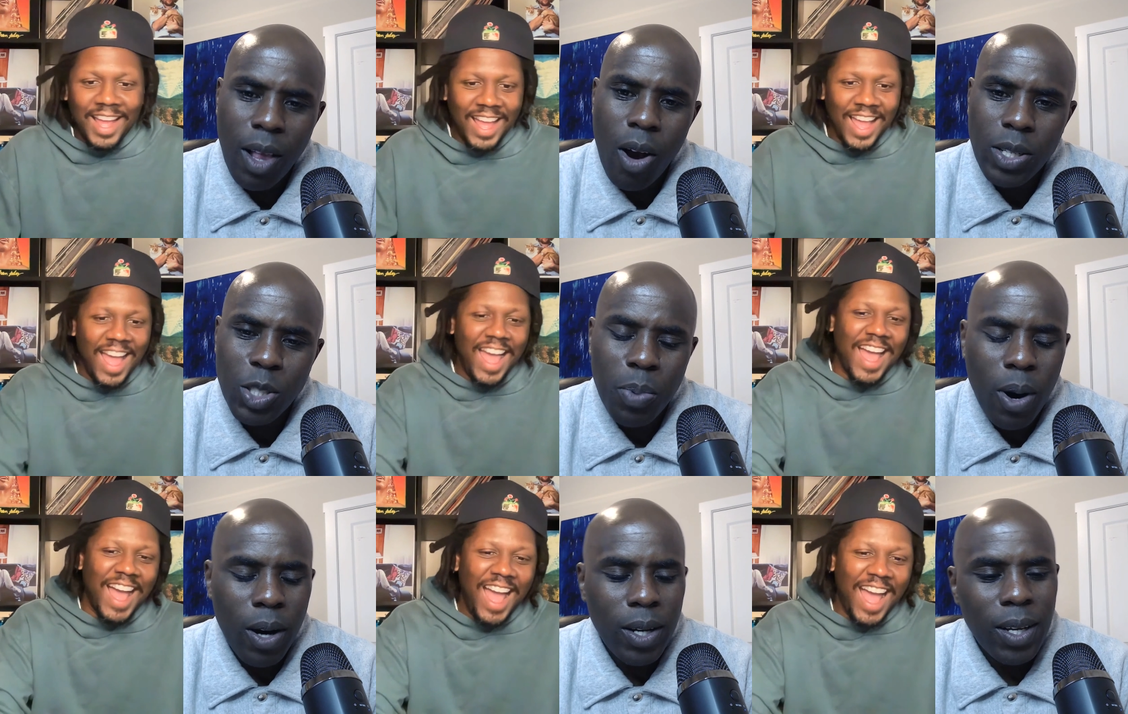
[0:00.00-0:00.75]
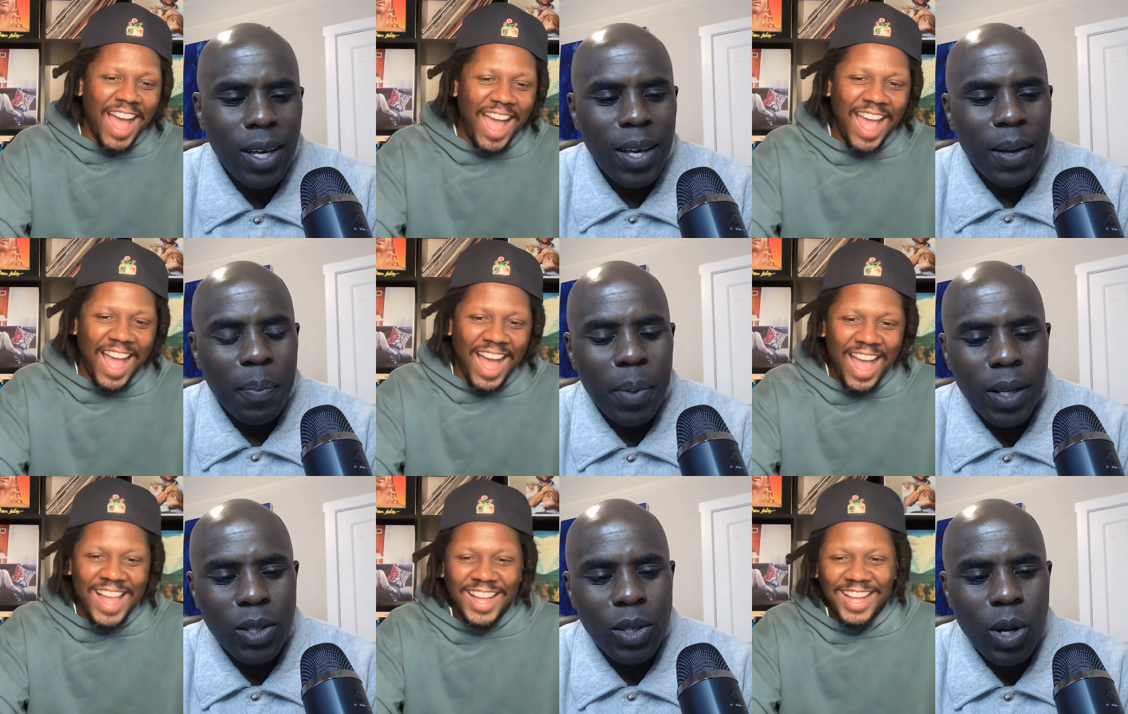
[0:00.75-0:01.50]
Speaker 1: large part.
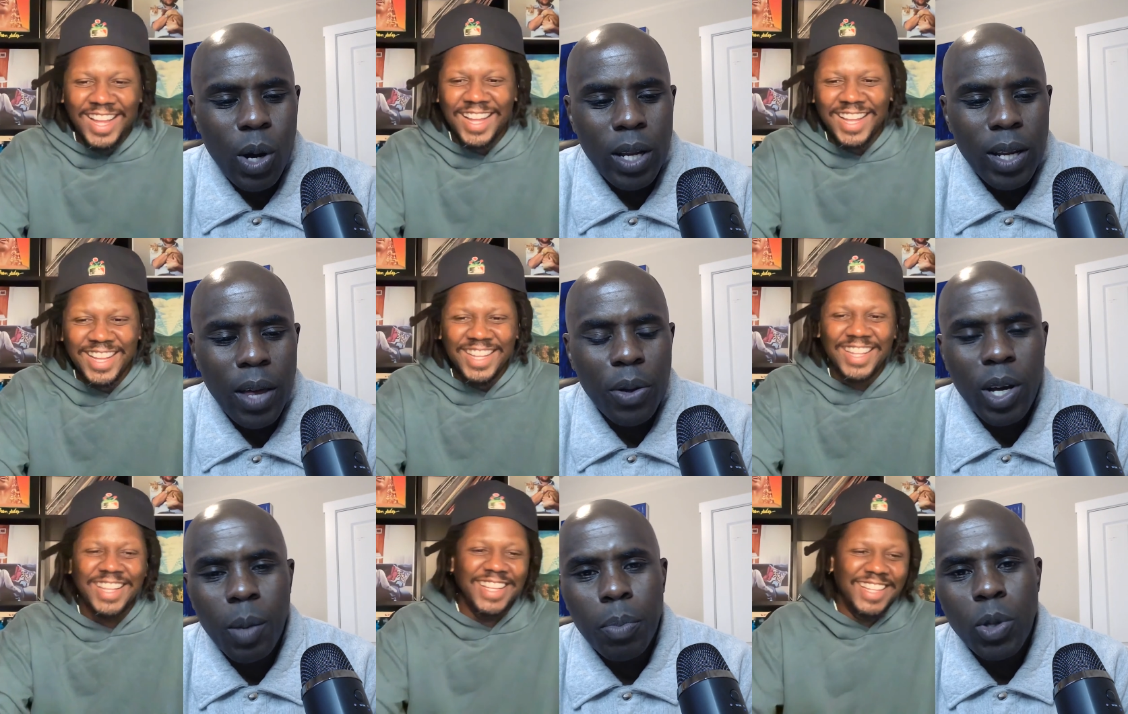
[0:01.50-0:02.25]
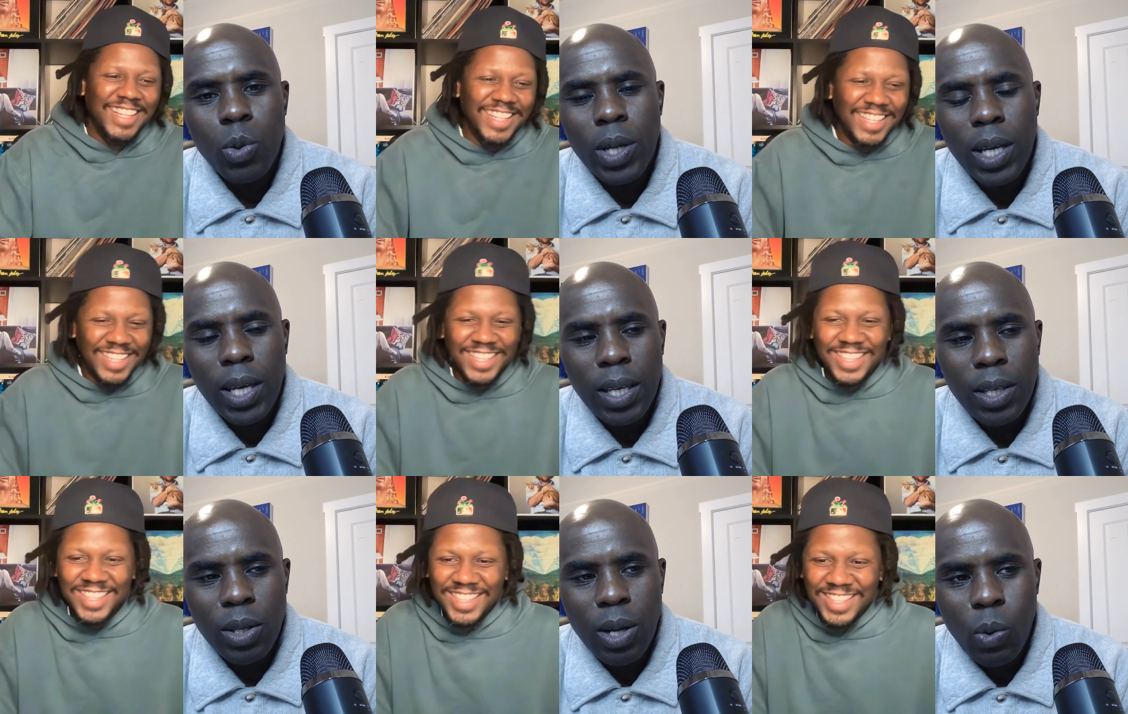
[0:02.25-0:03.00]
But you know, another
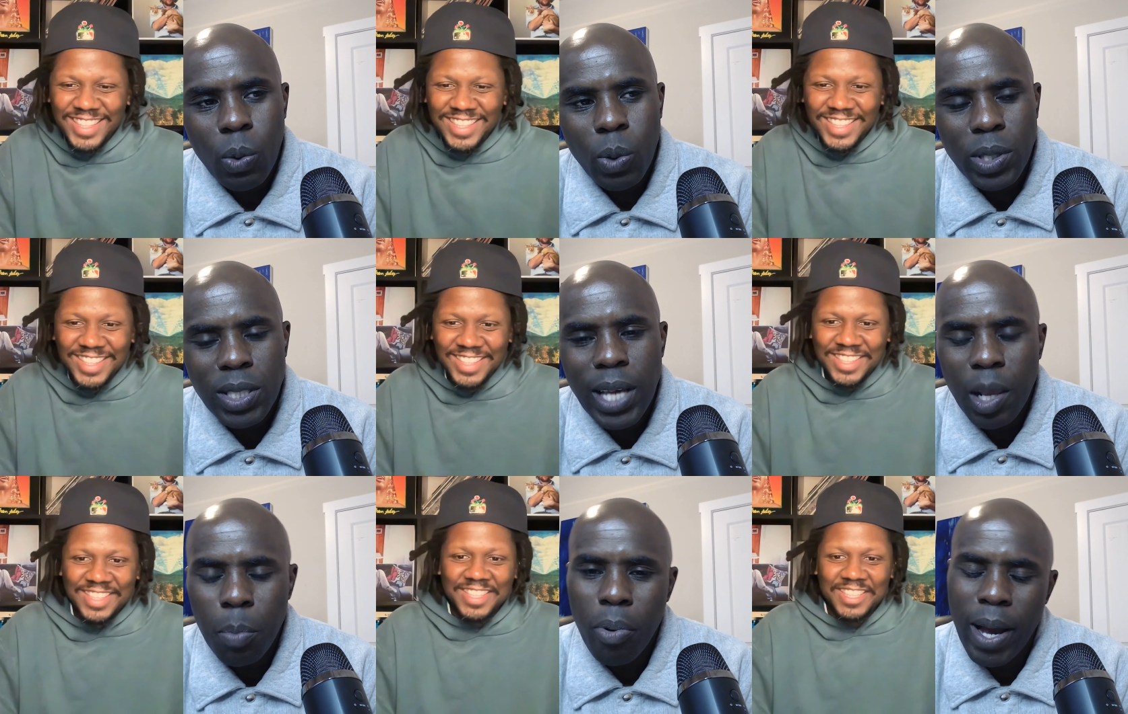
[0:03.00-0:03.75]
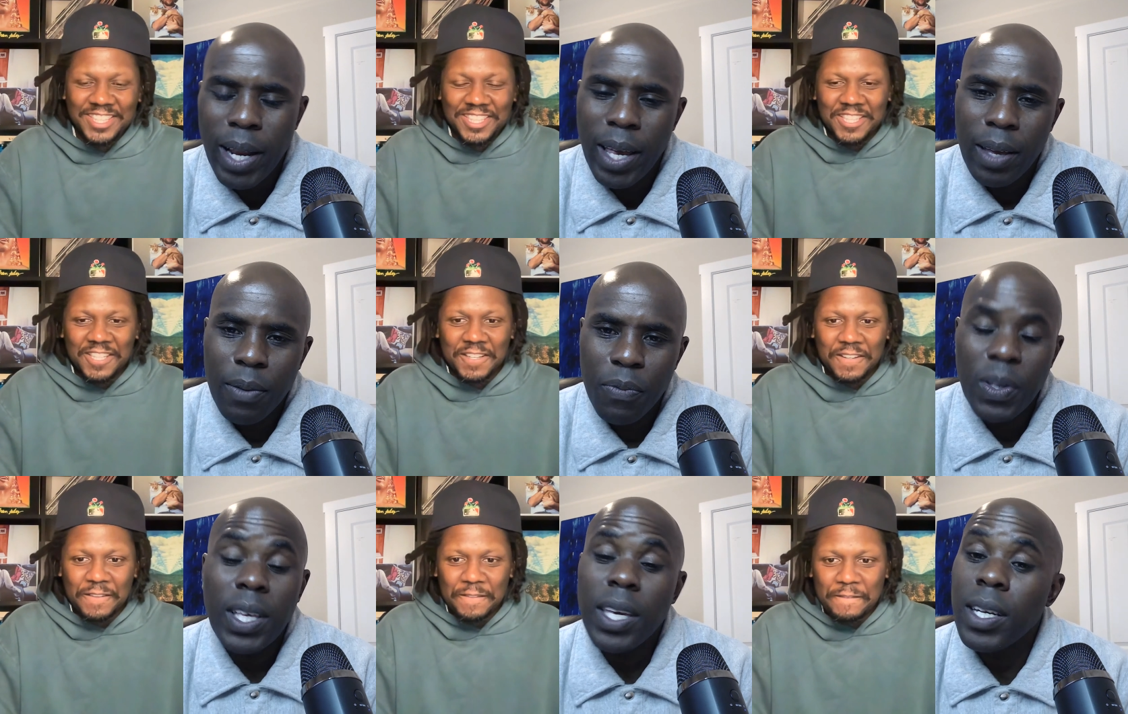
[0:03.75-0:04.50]
community, you know, we're celebrating
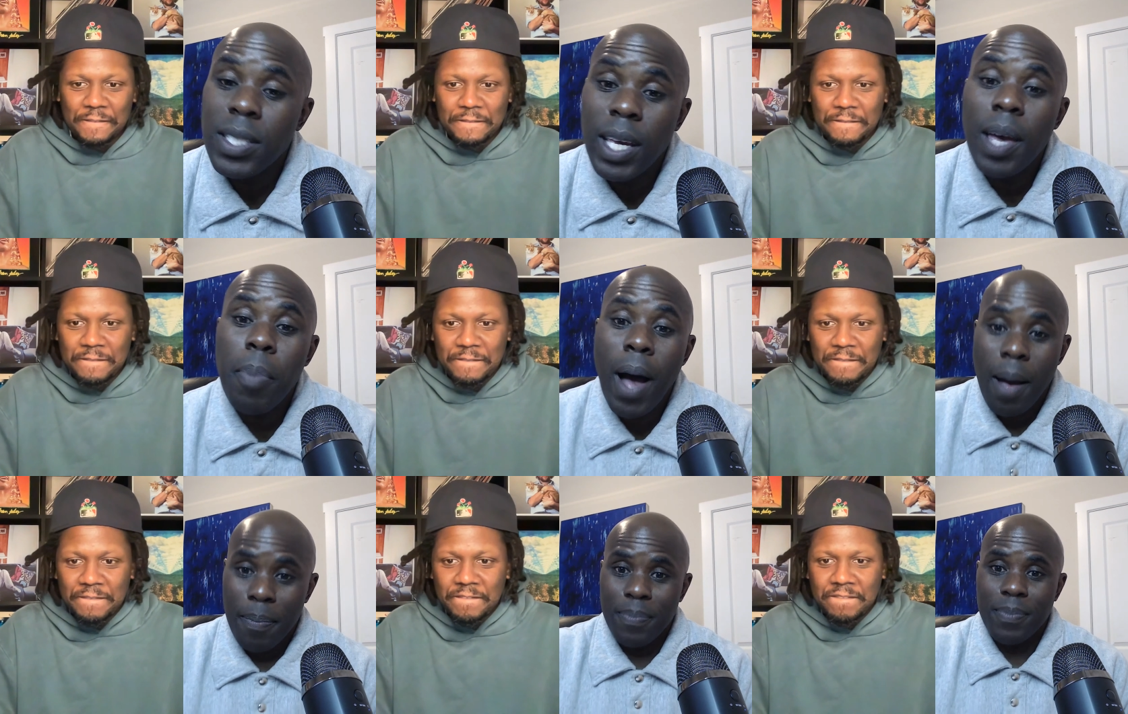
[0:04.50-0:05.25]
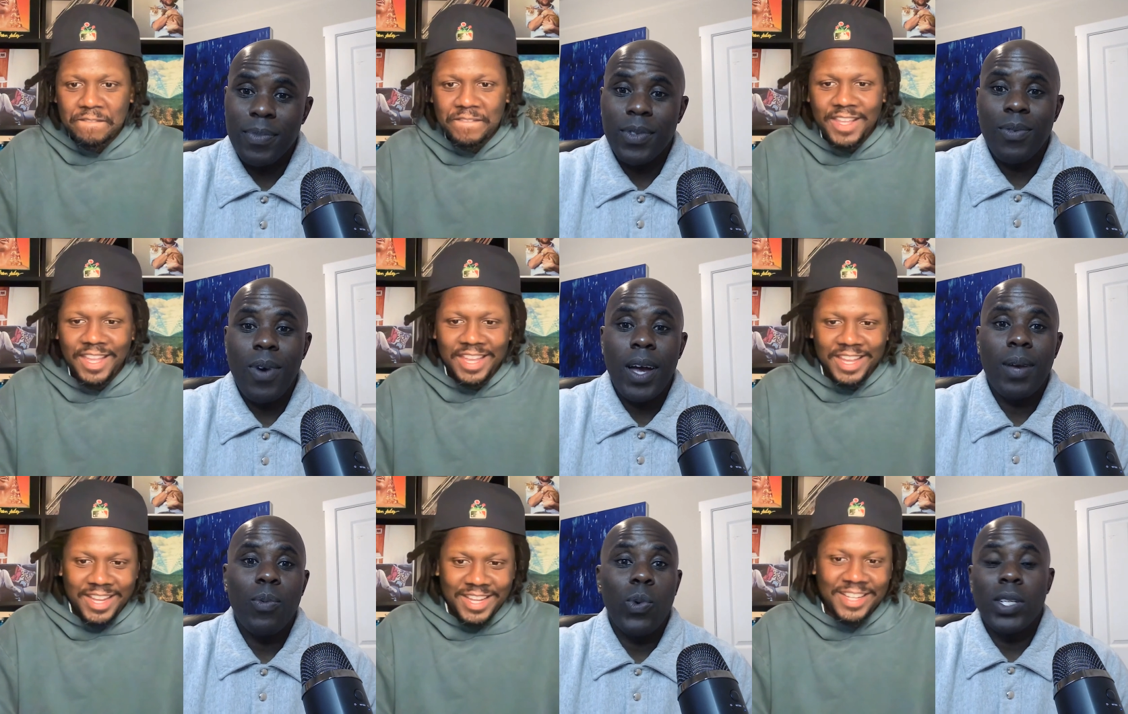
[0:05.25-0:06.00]
50 years of hip hop, yeah.
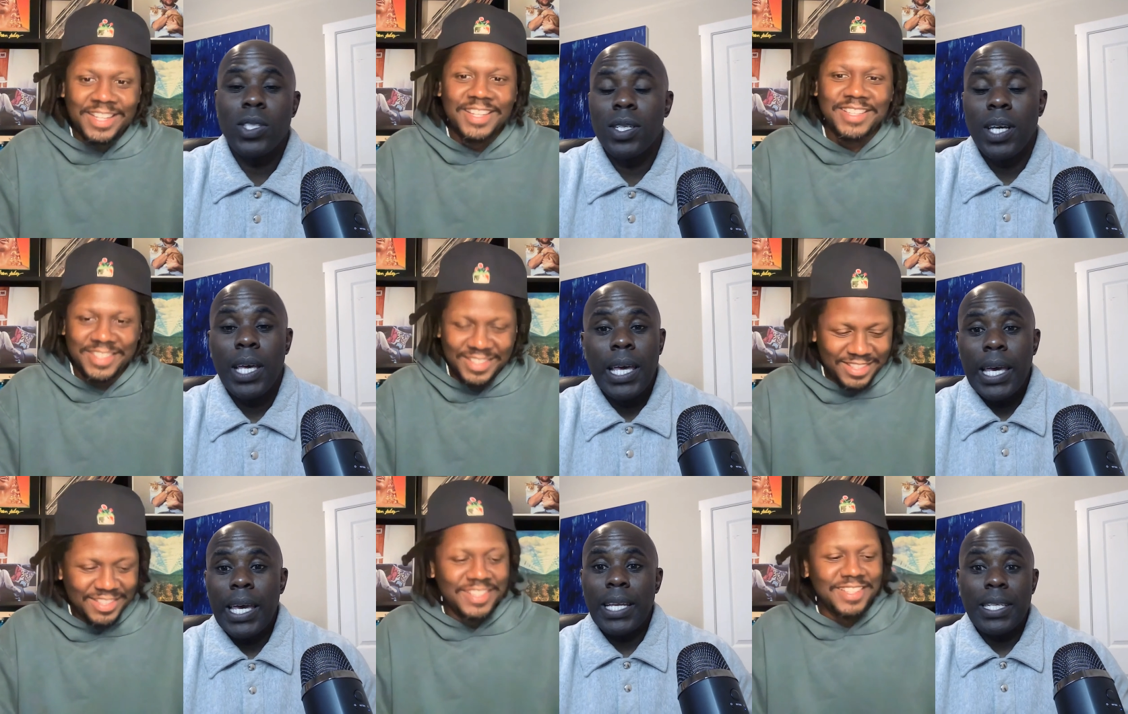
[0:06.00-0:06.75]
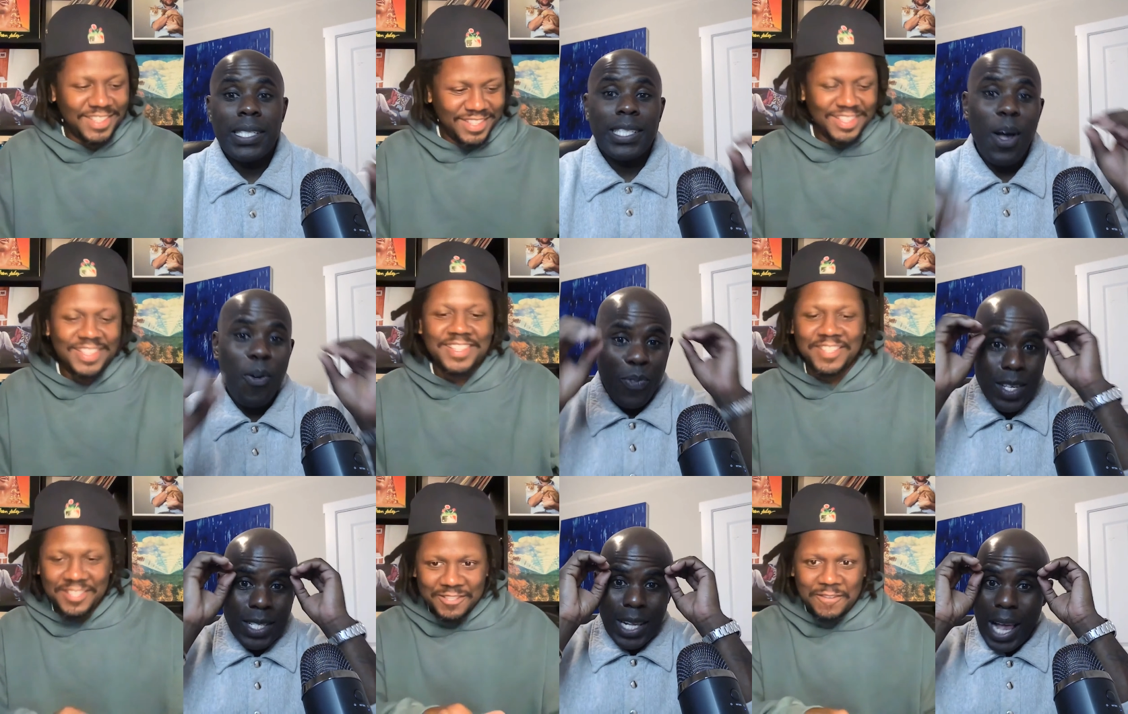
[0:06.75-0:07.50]
right? Which in
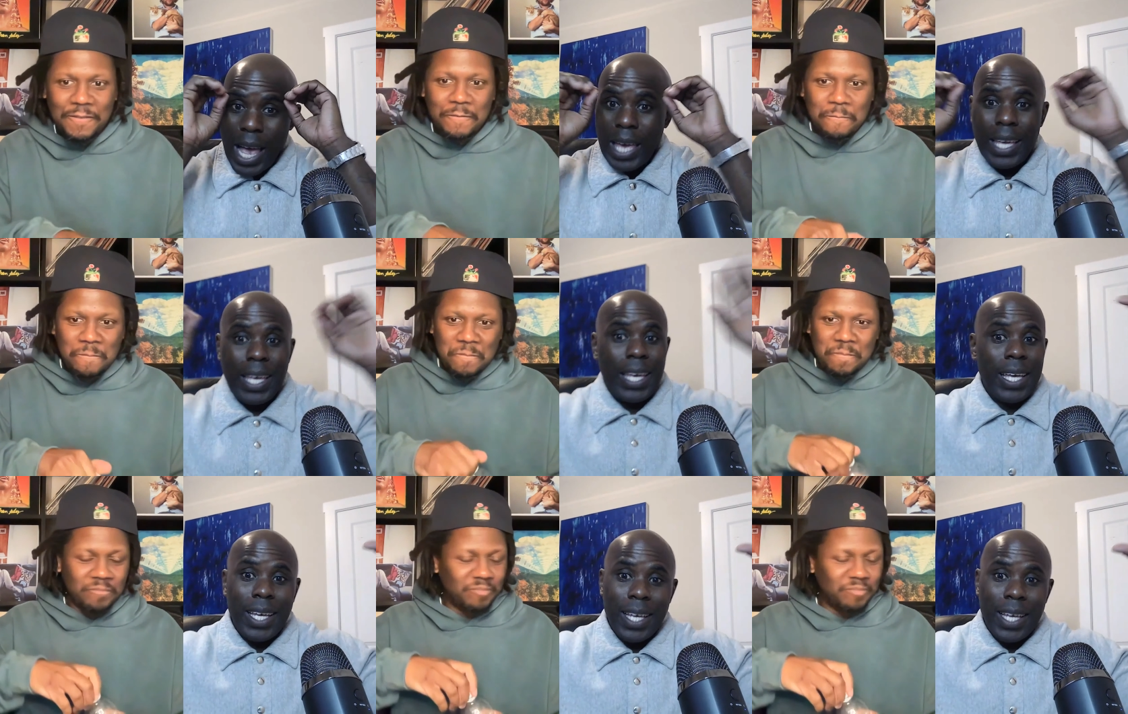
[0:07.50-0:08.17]
itself is like